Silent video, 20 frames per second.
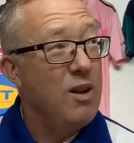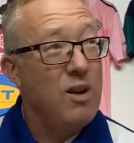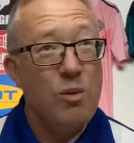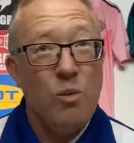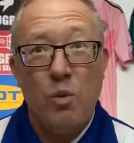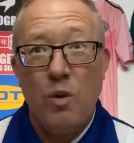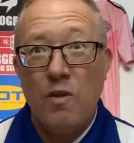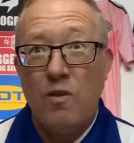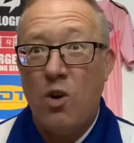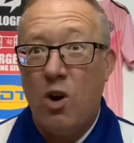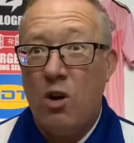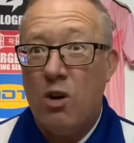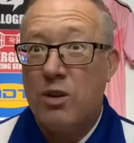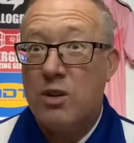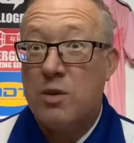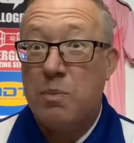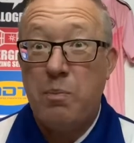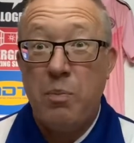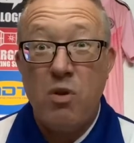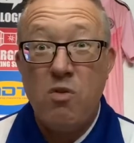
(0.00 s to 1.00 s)
we've
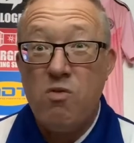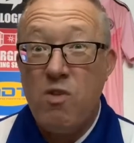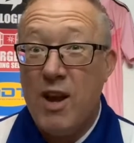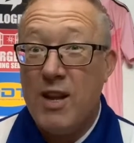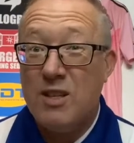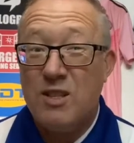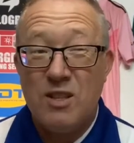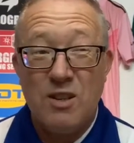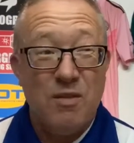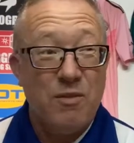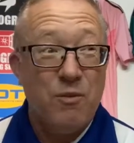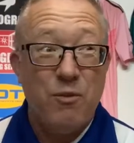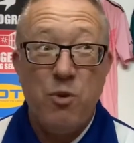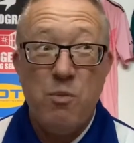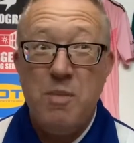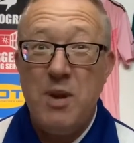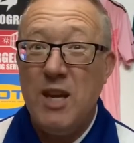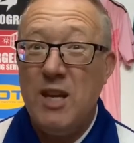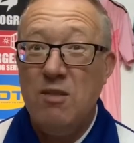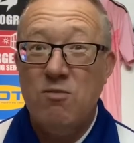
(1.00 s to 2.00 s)
got Perez, for
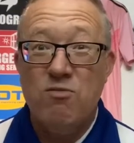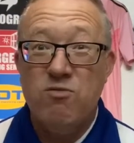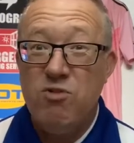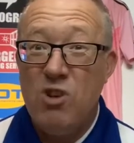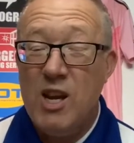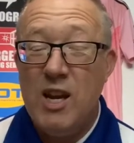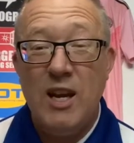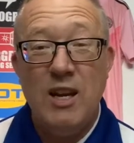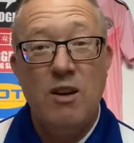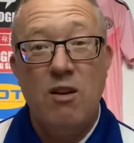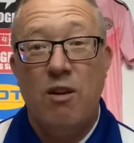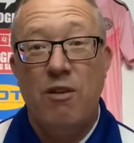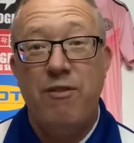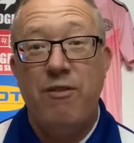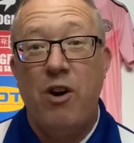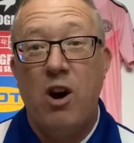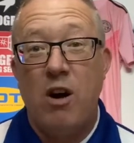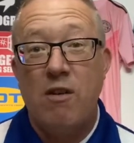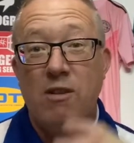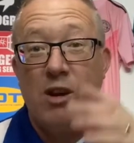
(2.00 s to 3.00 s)
me, really not
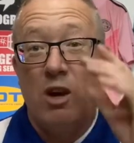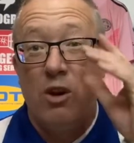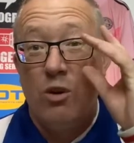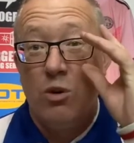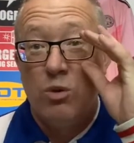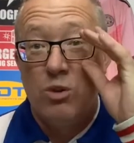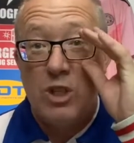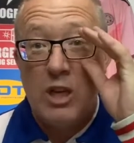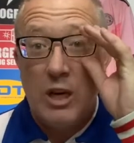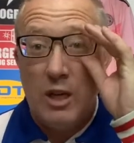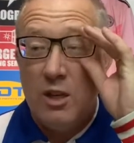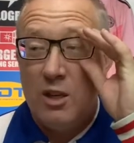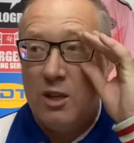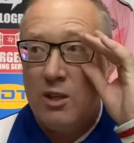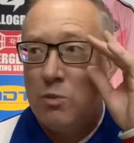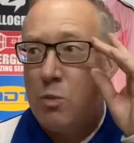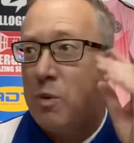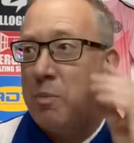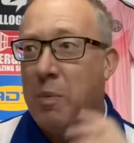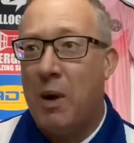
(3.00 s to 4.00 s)
firing on all
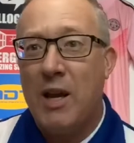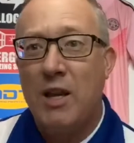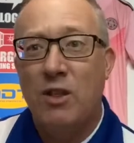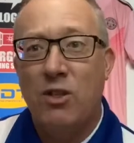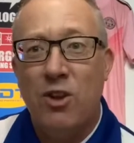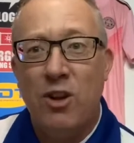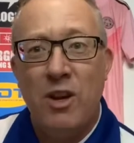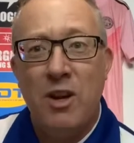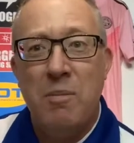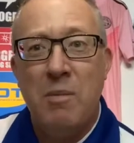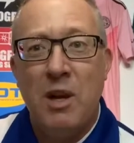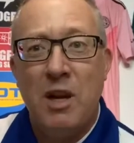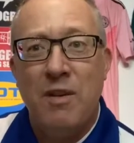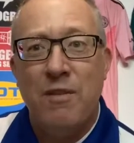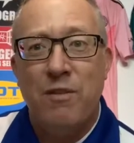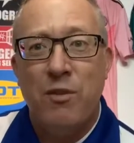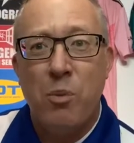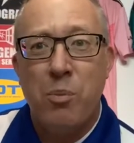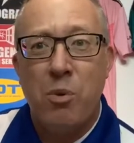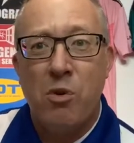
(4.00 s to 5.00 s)
cylinders. We paid 30
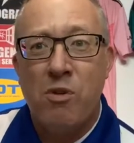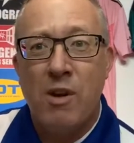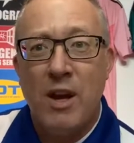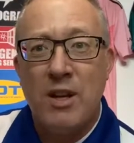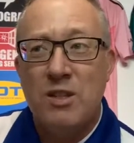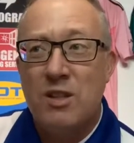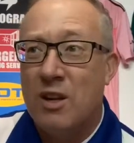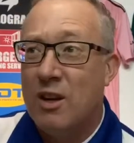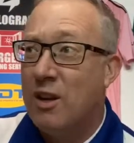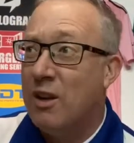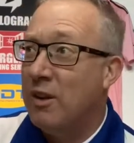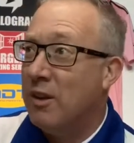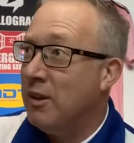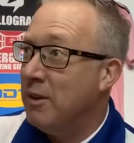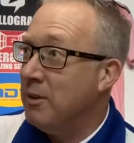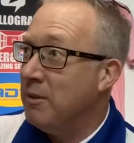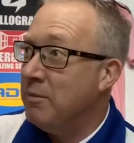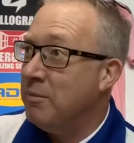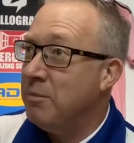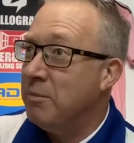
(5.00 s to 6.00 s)
million for Perez.
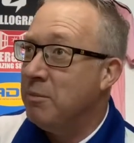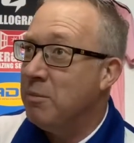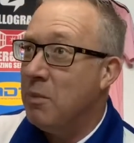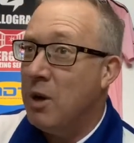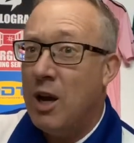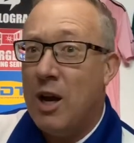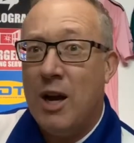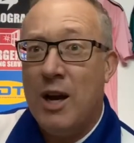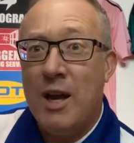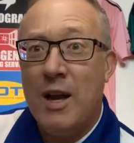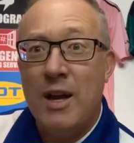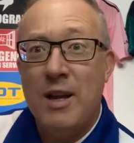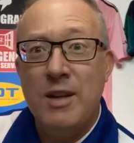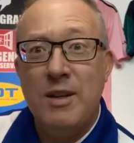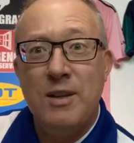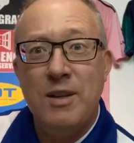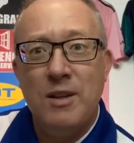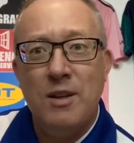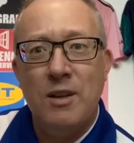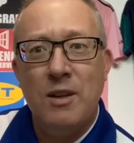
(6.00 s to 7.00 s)

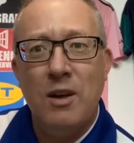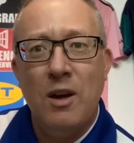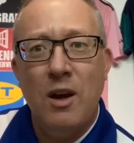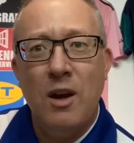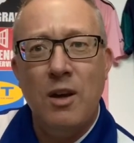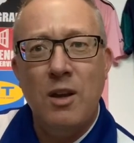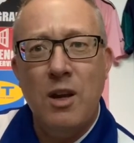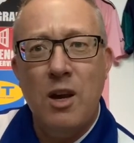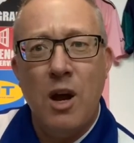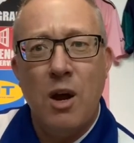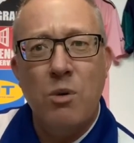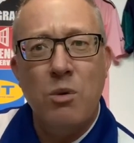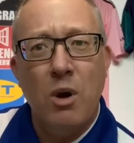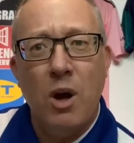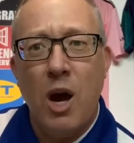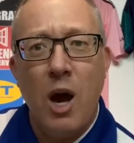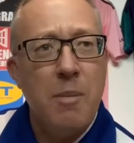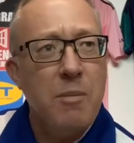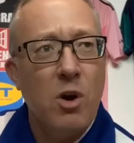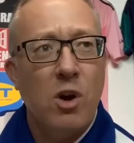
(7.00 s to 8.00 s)
And, you know,
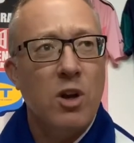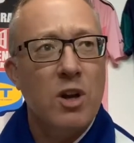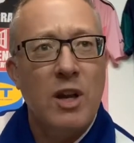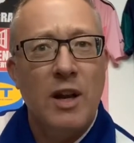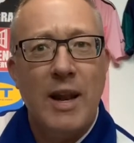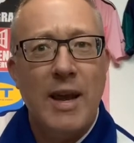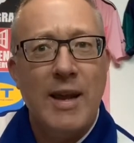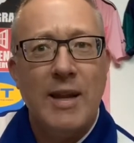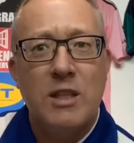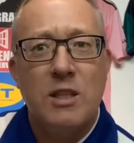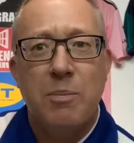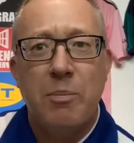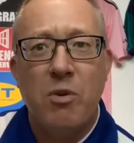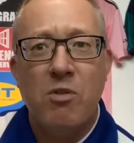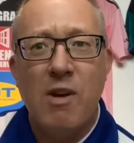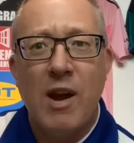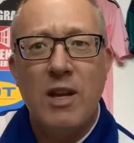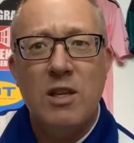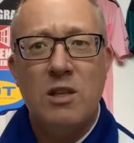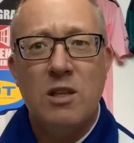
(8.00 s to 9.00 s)
I'm not going to lay into
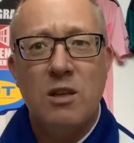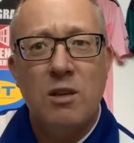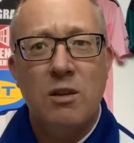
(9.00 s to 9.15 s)
Perez.